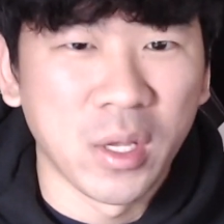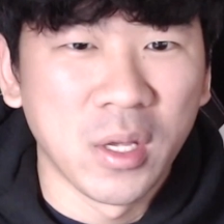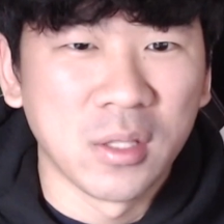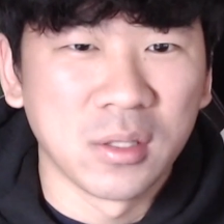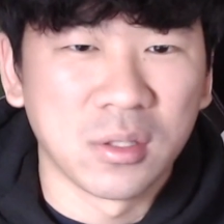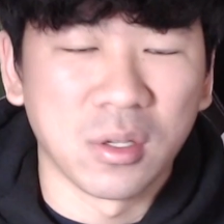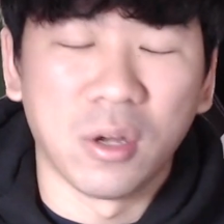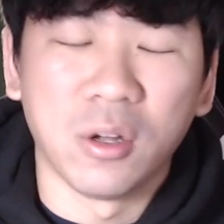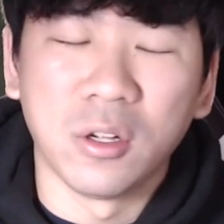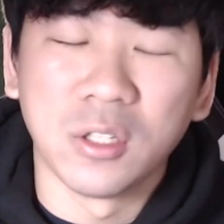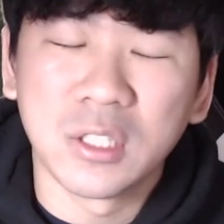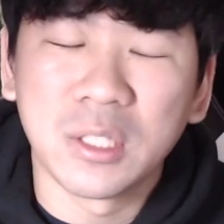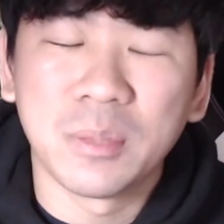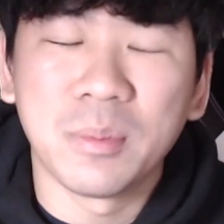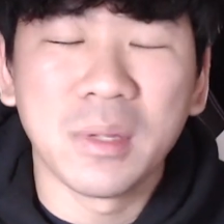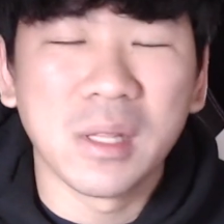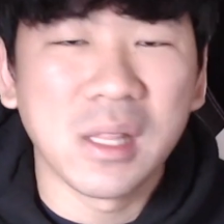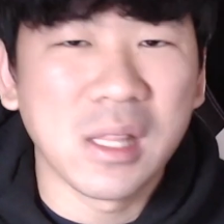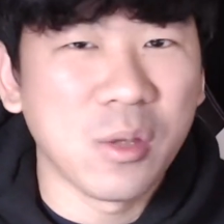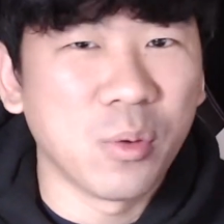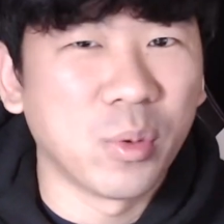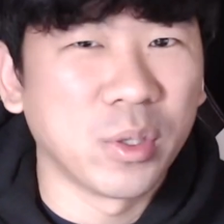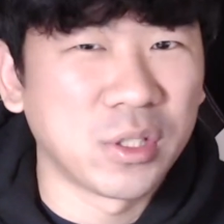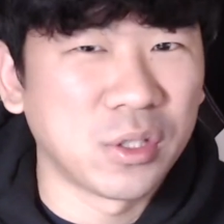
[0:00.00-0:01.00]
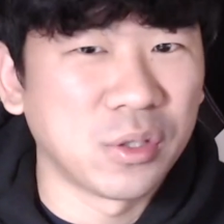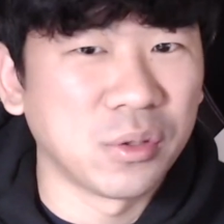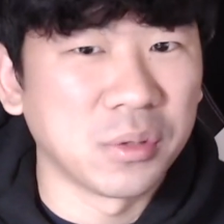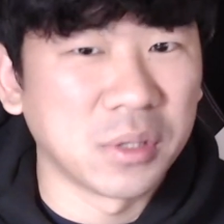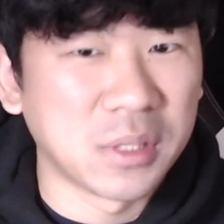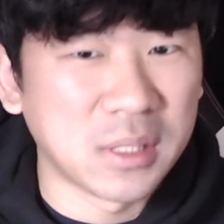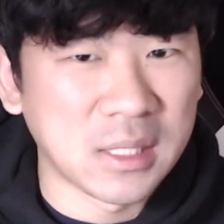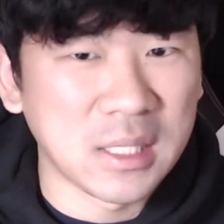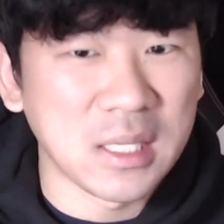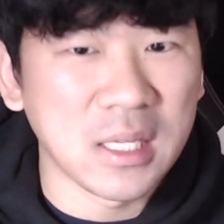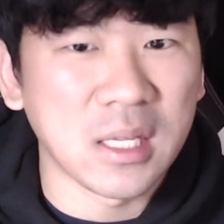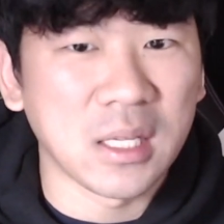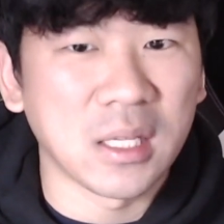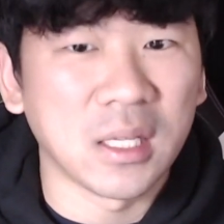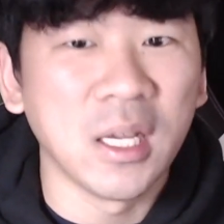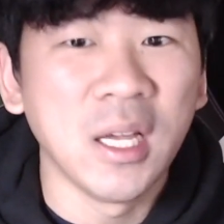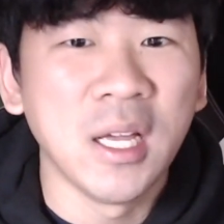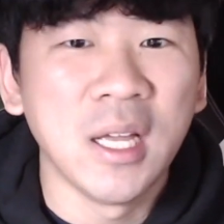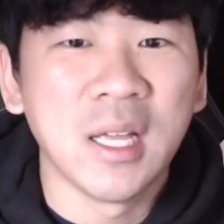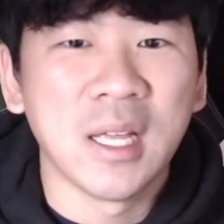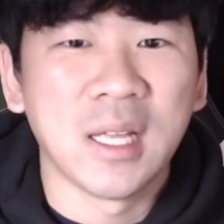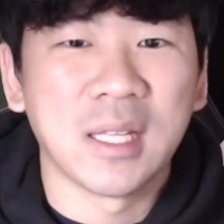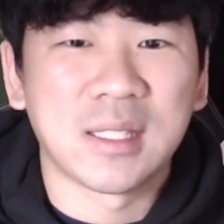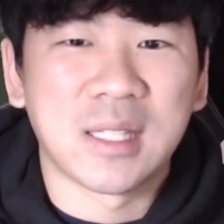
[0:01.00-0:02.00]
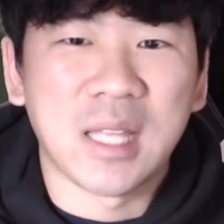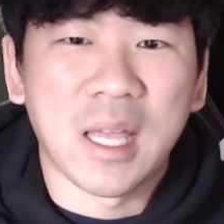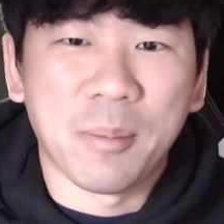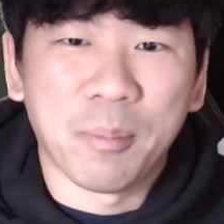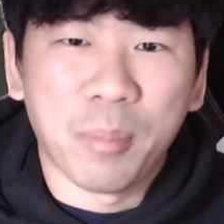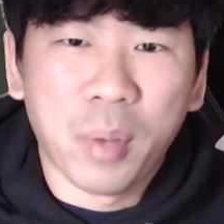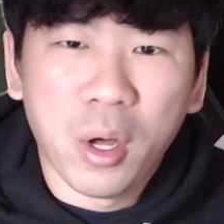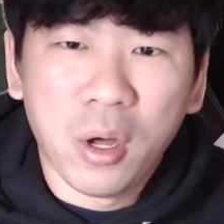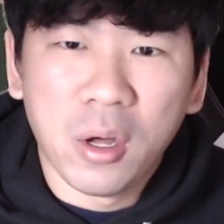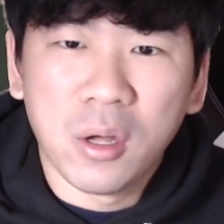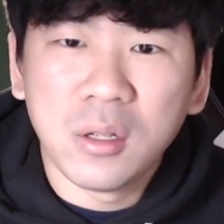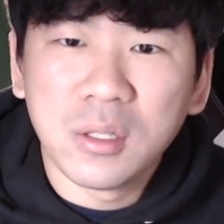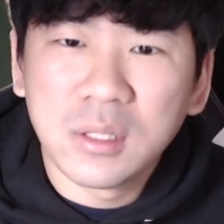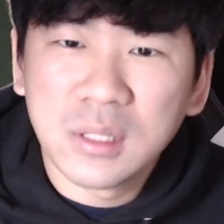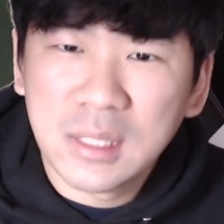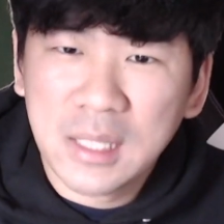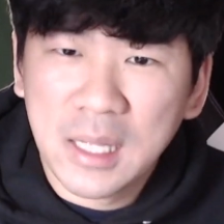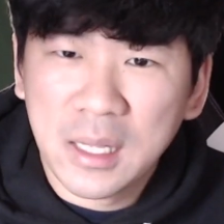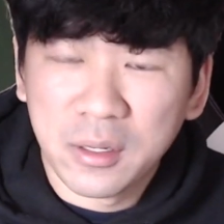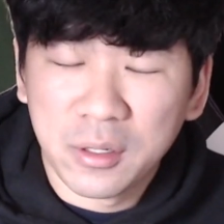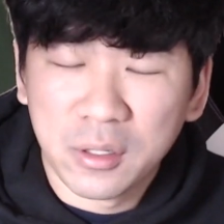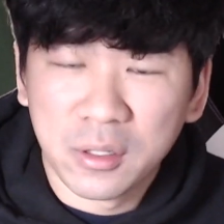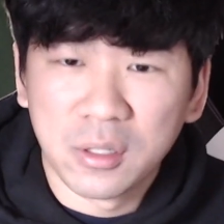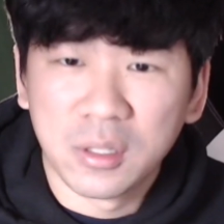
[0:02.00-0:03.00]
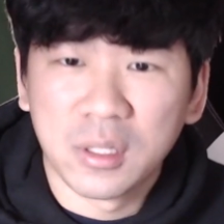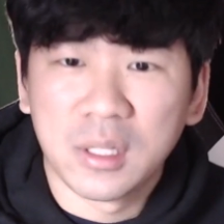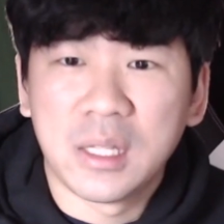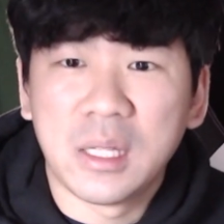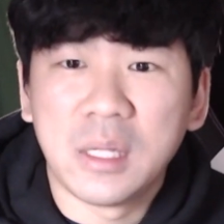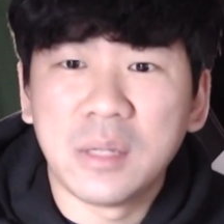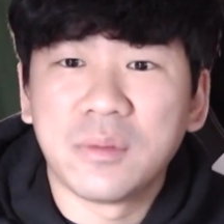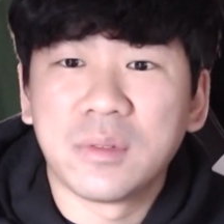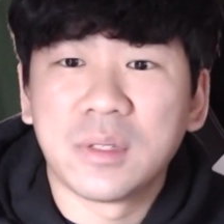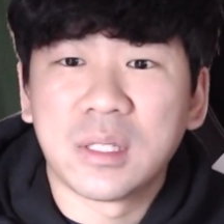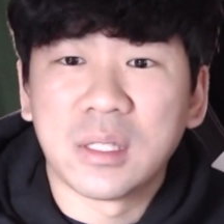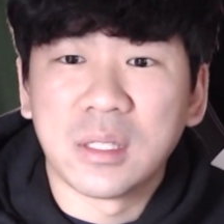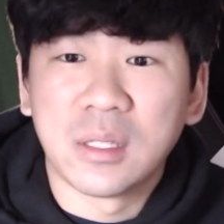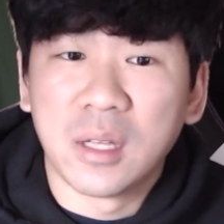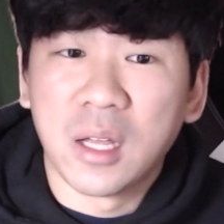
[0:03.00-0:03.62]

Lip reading: So ultimately what you'll see is that Paul's letter gives